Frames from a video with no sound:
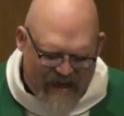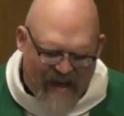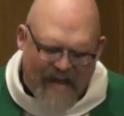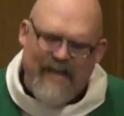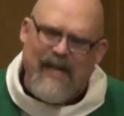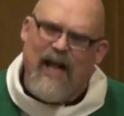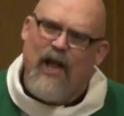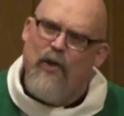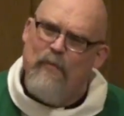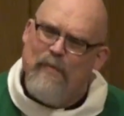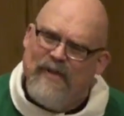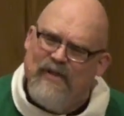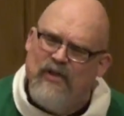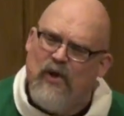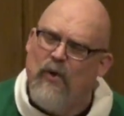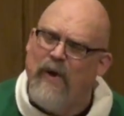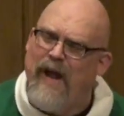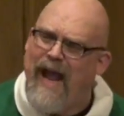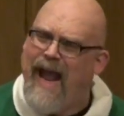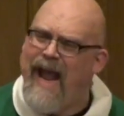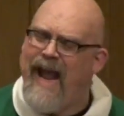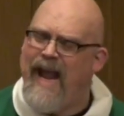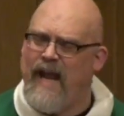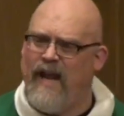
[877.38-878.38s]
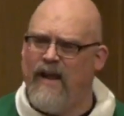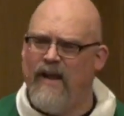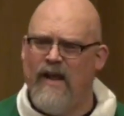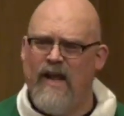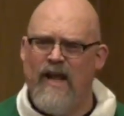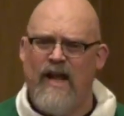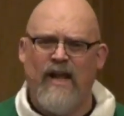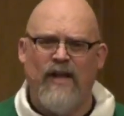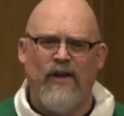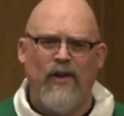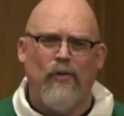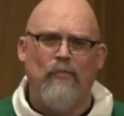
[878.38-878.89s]
And I tell them, it's
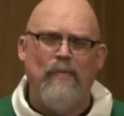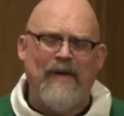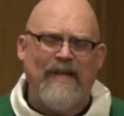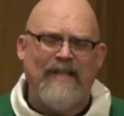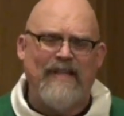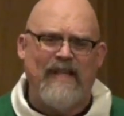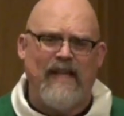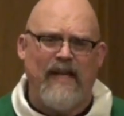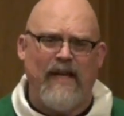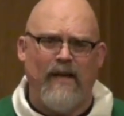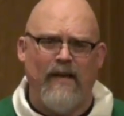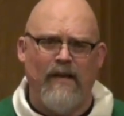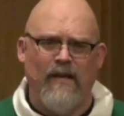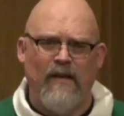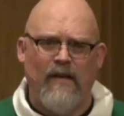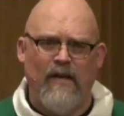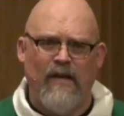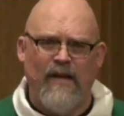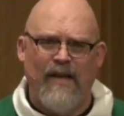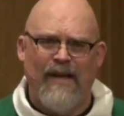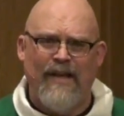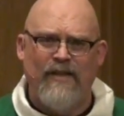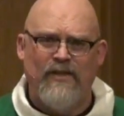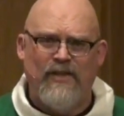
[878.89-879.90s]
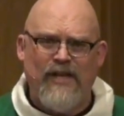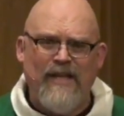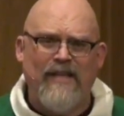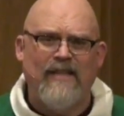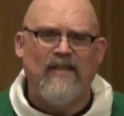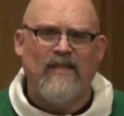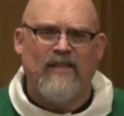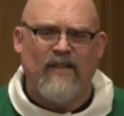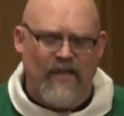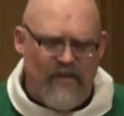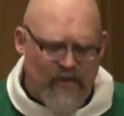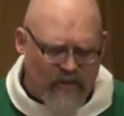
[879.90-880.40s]
okay. You're busy.
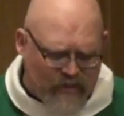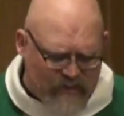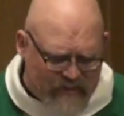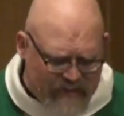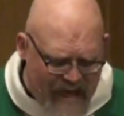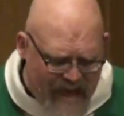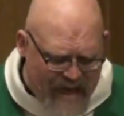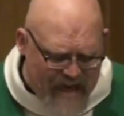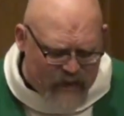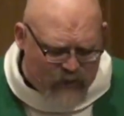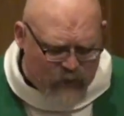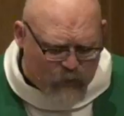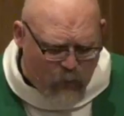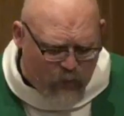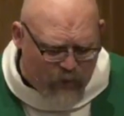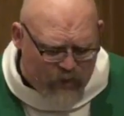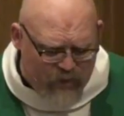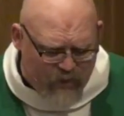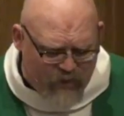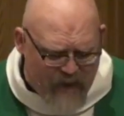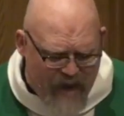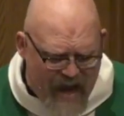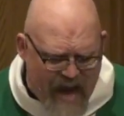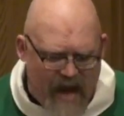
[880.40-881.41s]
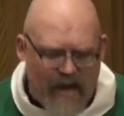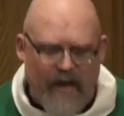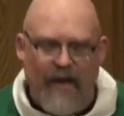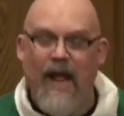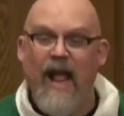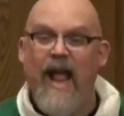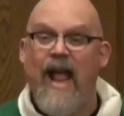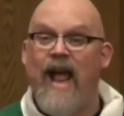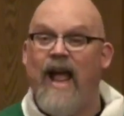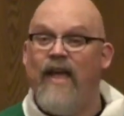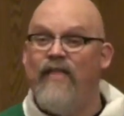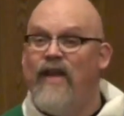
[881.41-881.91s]
Jesus understands where you're
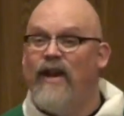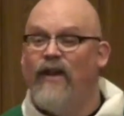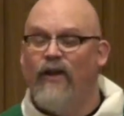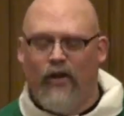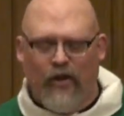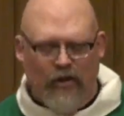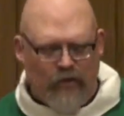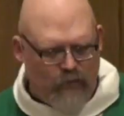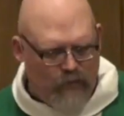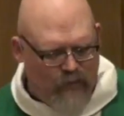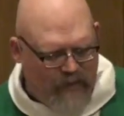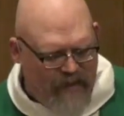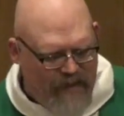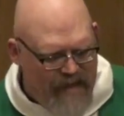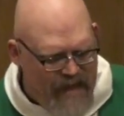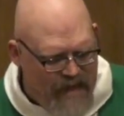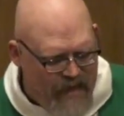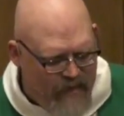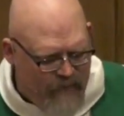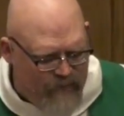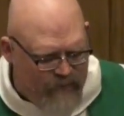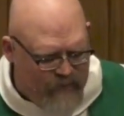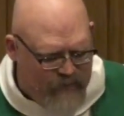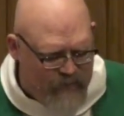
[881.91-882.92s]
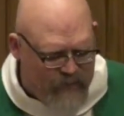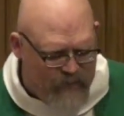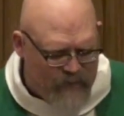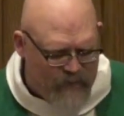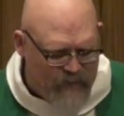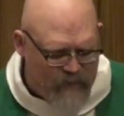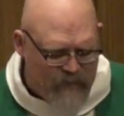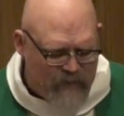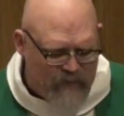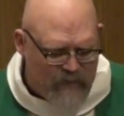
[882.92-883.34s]
at. And they look relieved.